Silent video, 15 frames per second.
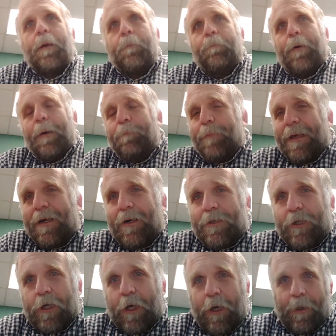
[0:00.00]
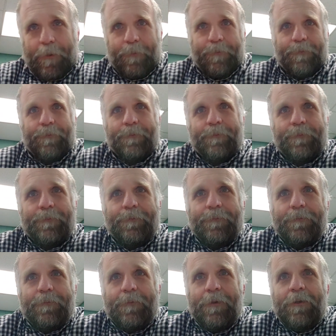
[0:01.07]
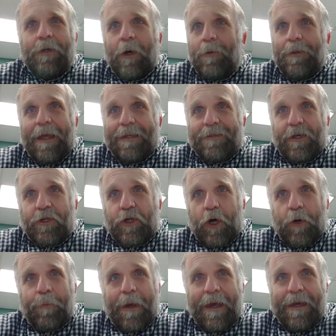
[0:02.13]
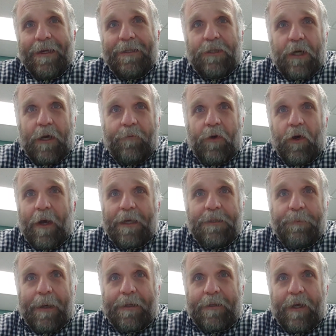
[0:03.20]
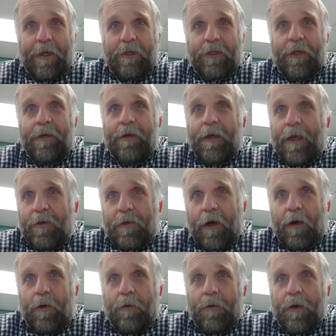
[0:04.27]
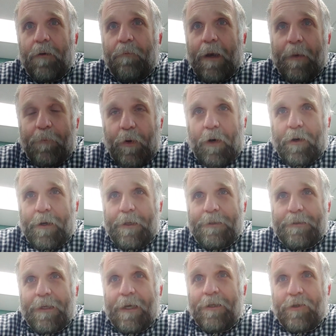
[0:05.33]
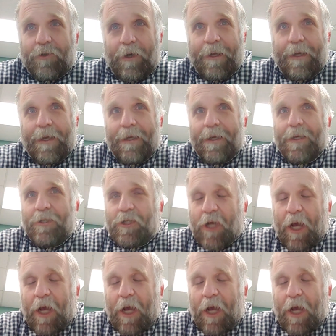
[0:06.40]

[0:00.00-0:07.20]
But be on your guard. Don't let the sharp edge of your expectation get dulled by parties and drinking and